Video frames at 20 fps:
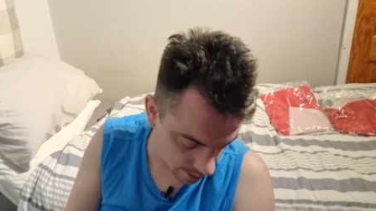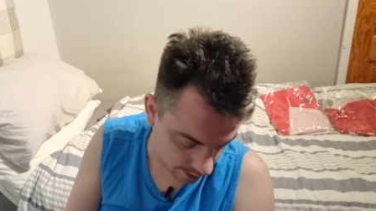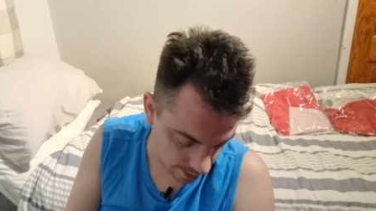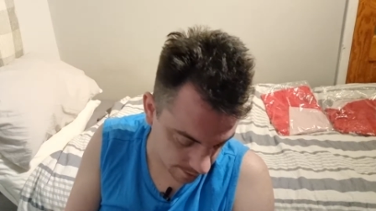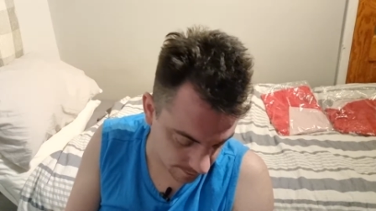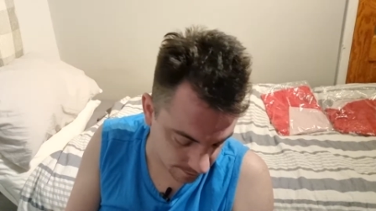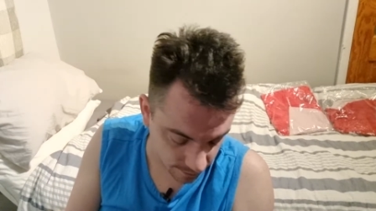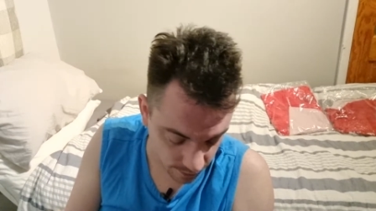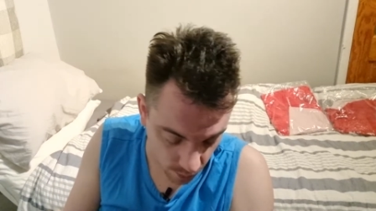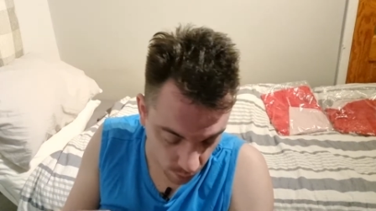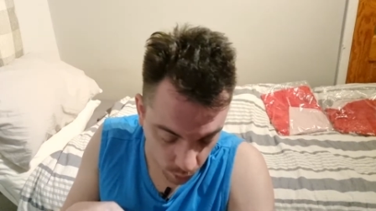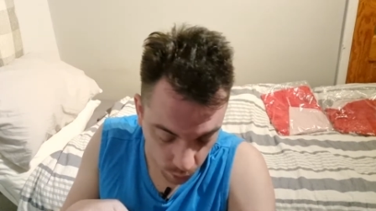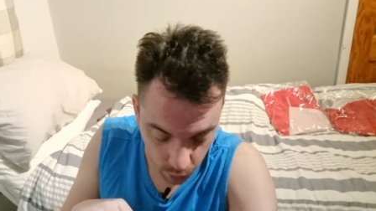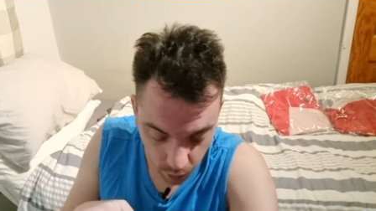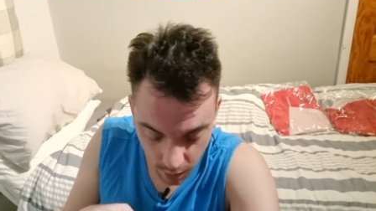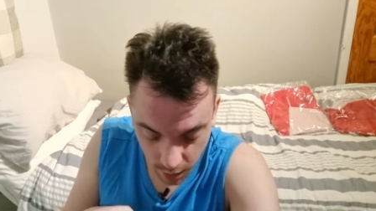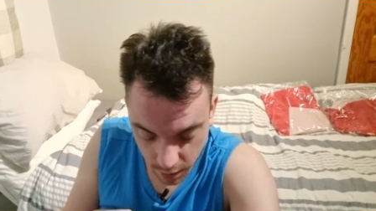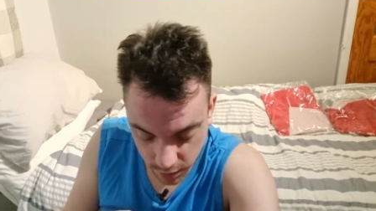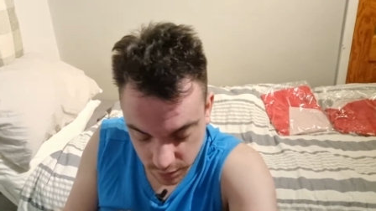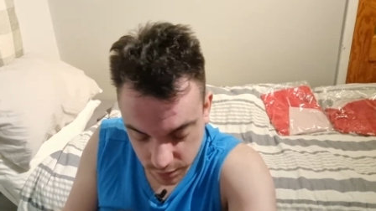Um, the
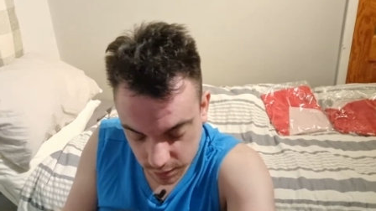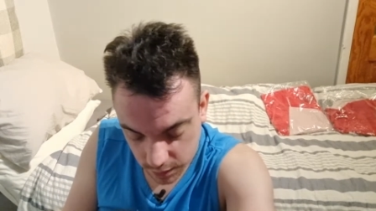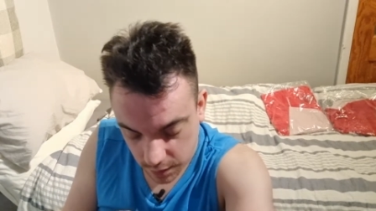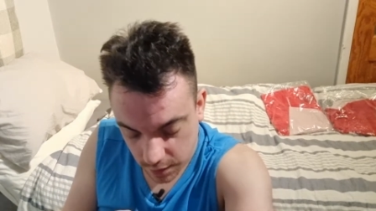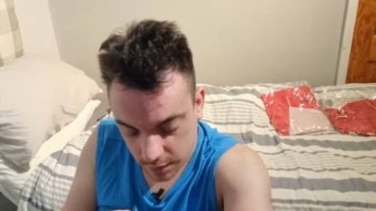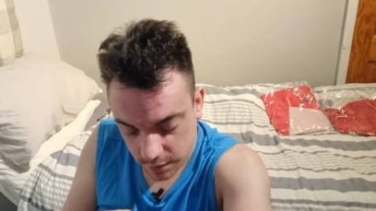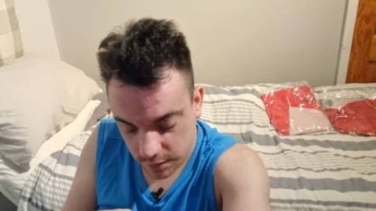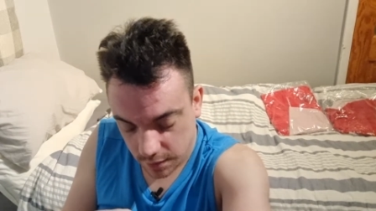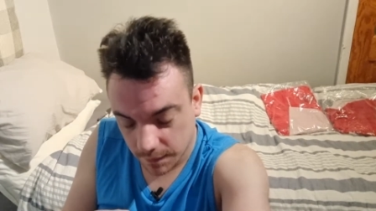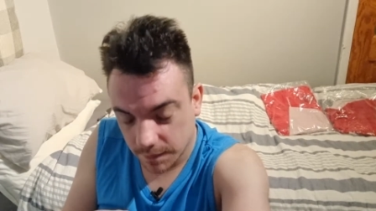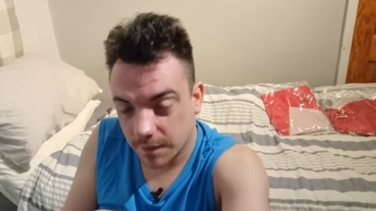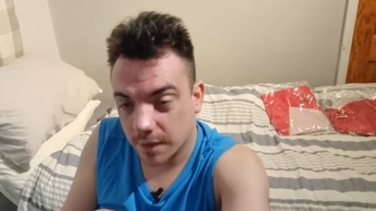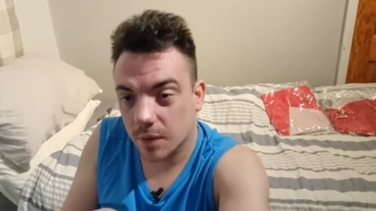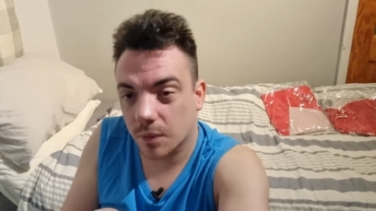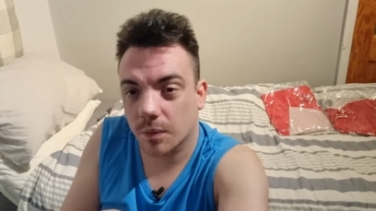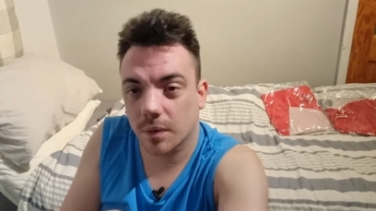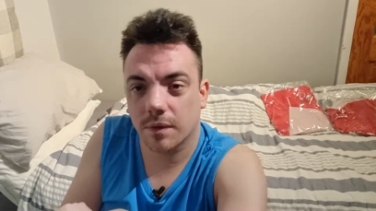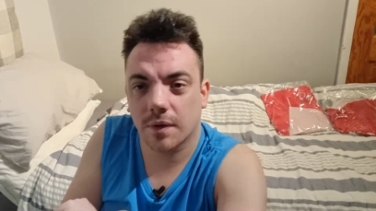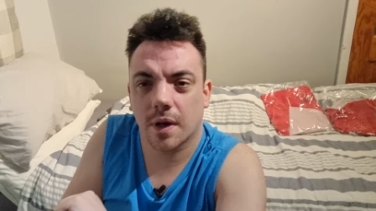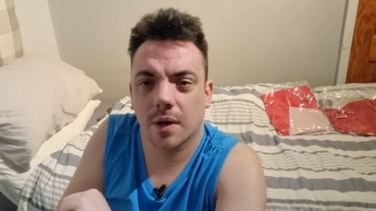worst loss I
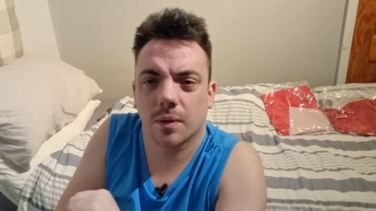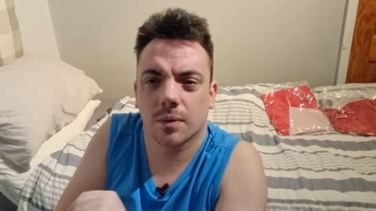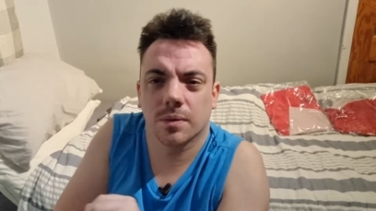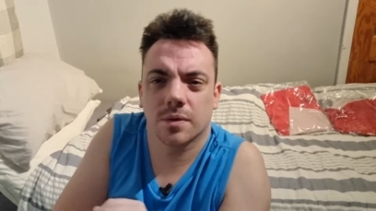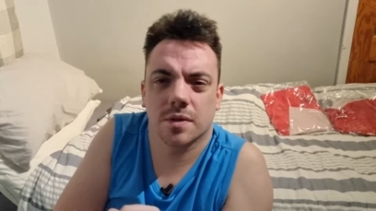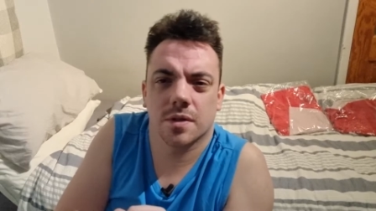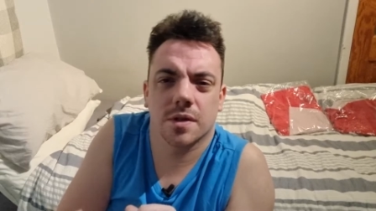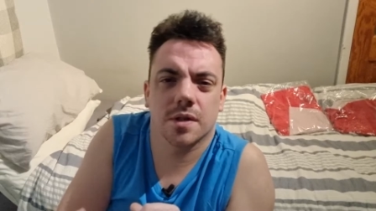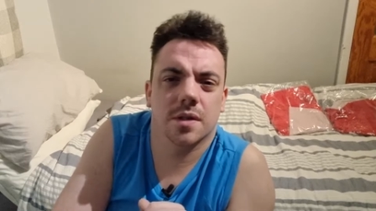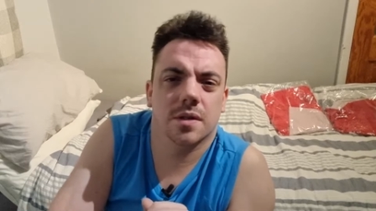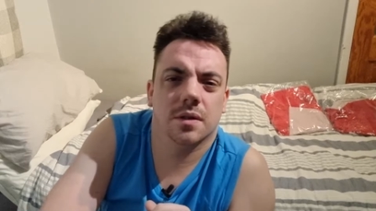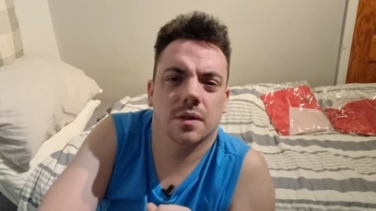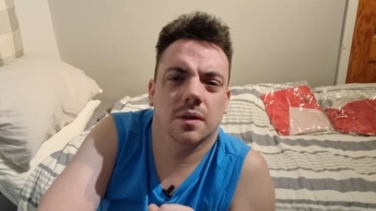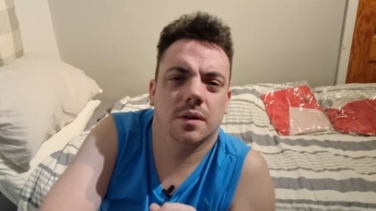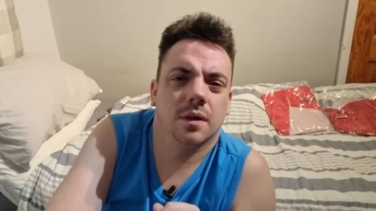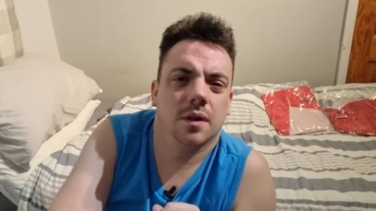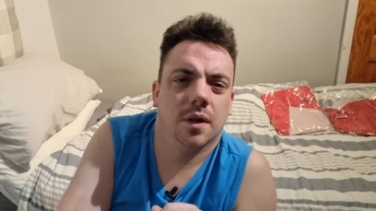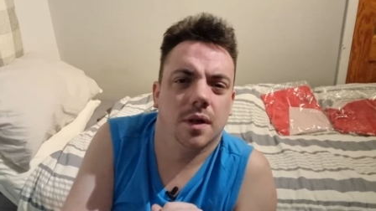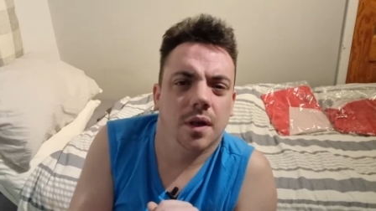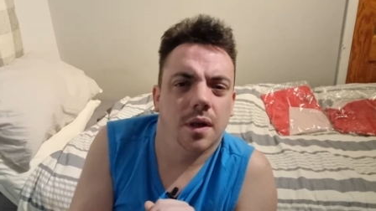think we've had all season,